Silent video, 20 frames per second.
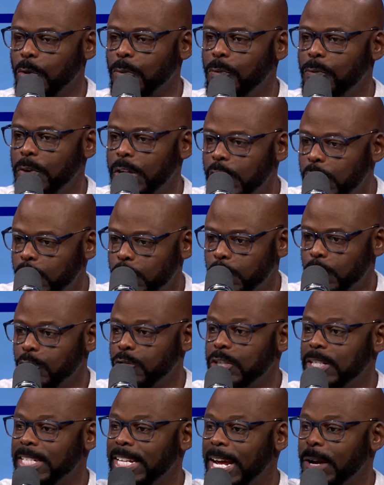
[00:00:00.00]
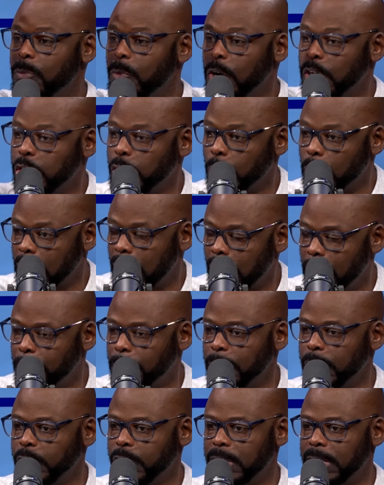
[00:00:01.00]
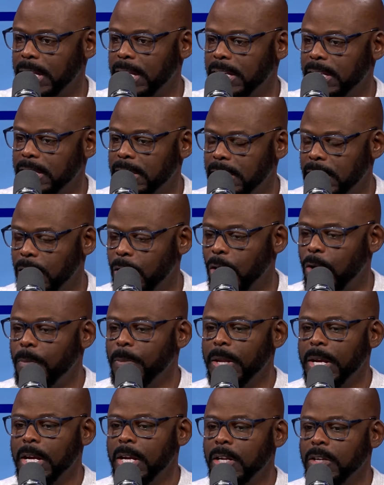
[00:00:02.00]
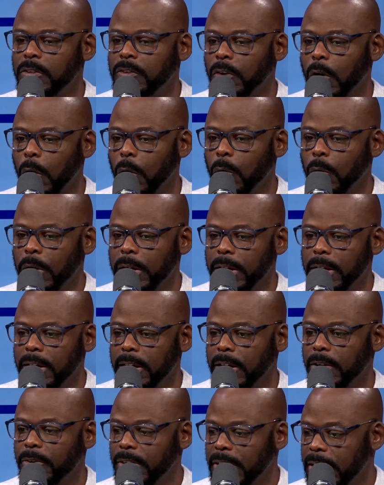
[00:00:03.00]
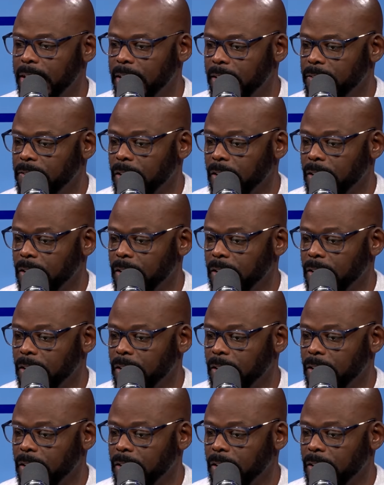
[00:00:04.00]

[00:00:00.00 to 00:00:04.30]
finishers, mm-hmm. they want to yes. accomplish things, you know. So here it is.